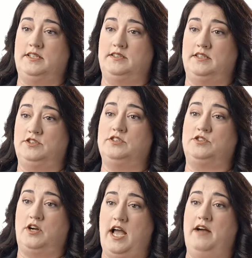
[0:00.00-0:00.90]
conditions
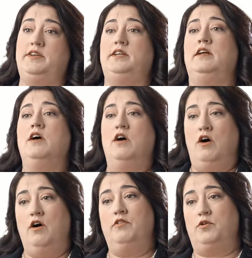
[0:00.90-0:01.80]
are having
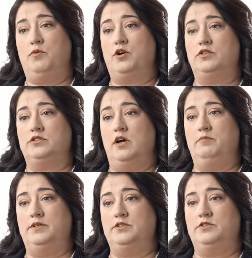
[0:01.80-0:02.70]
on their workers'
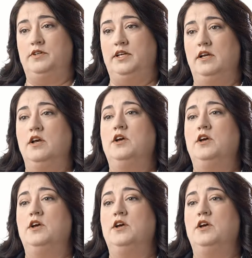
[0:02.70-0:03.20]
comp injury.